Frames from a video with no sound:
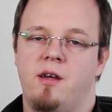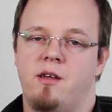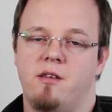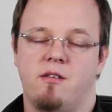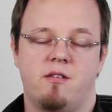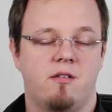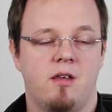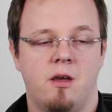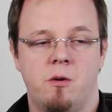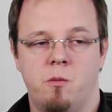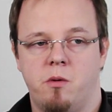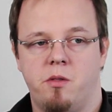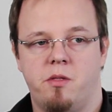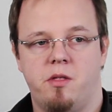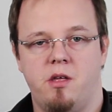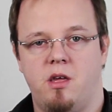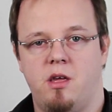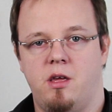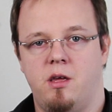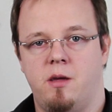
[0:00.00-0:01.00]
The same with
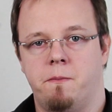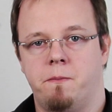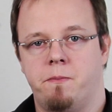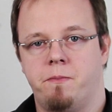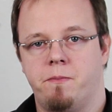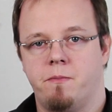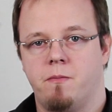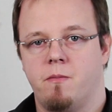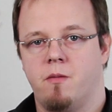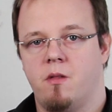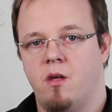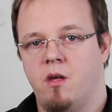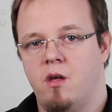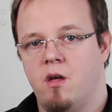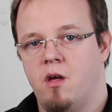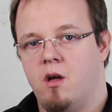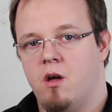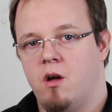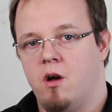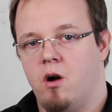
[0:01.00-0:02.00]
the
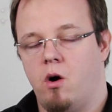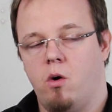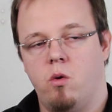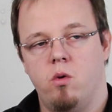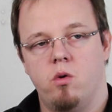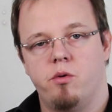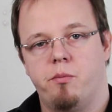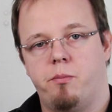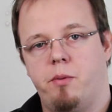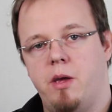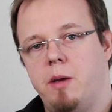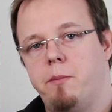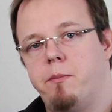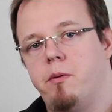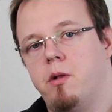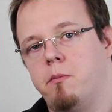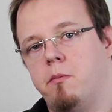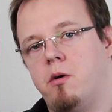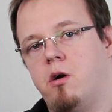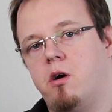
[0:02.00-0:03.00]
old
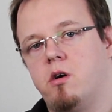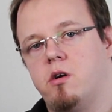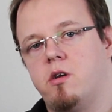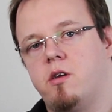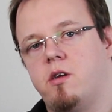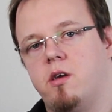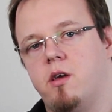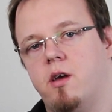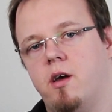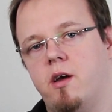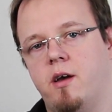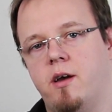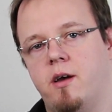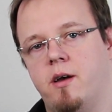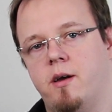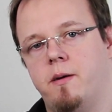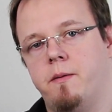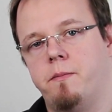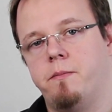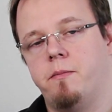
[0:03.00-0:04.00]
people mark,
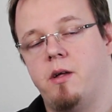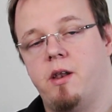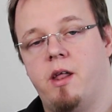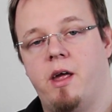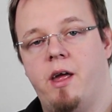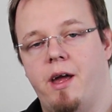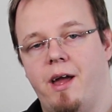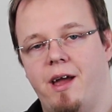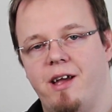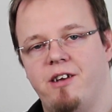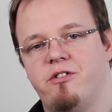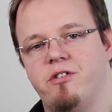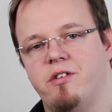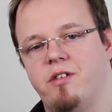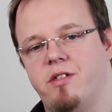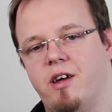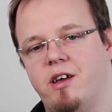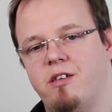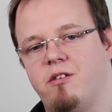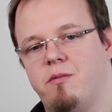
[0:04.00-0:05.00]
and
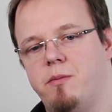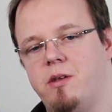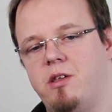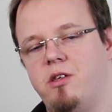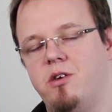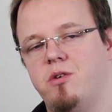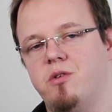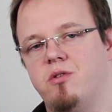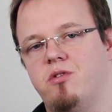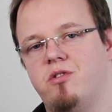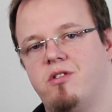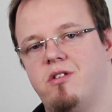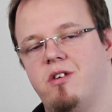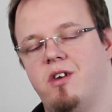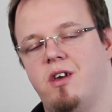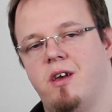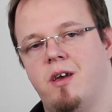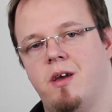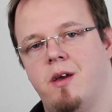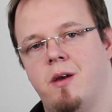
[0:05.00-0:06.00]
actually that's been used
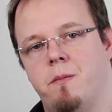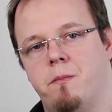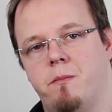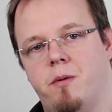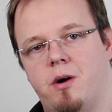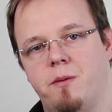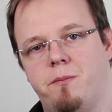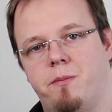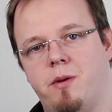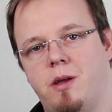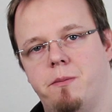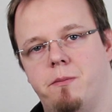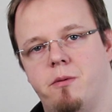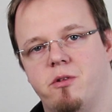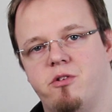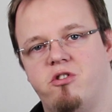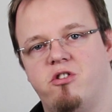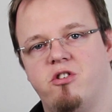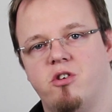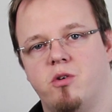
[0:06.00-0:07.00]
by
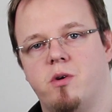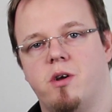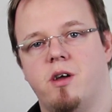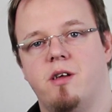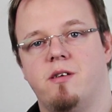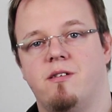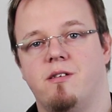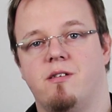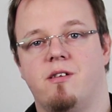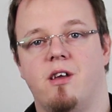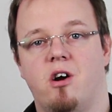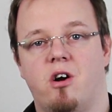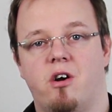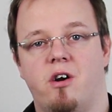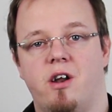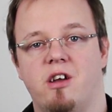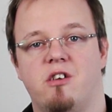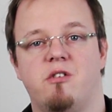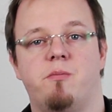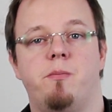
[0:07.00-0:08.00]
people to showcase that they
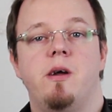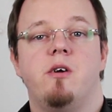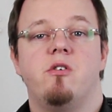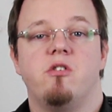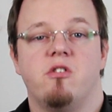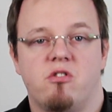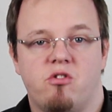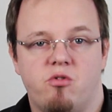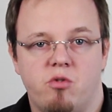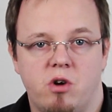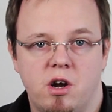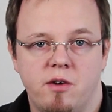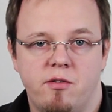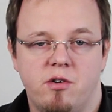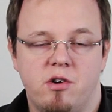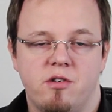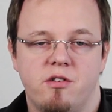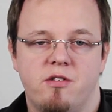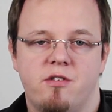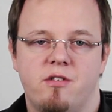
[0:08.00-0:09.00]
are experienced
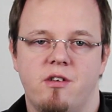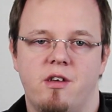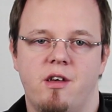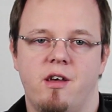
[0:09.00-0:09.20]
drivers.